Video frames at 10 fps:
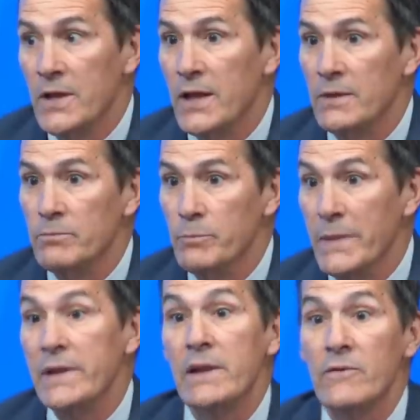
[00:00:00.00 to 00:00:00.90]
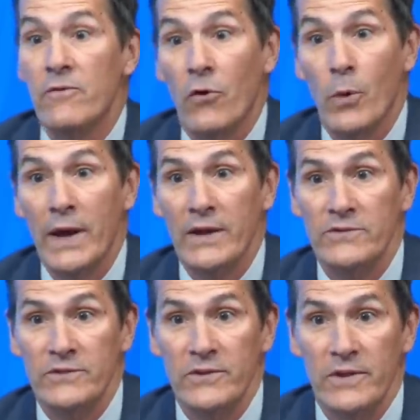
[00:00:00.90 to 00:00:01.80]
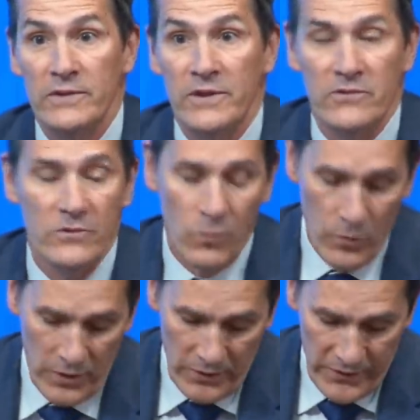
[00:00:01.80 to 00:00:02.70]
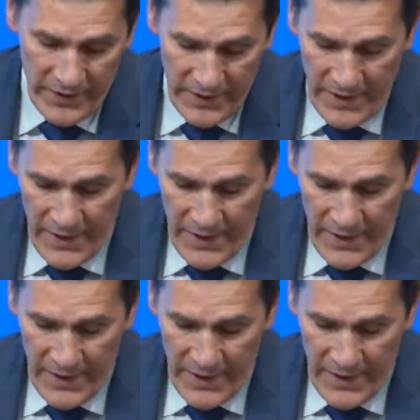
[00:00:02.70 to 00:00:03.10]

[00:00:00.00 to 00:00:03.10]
in meaningful ways to the digital world.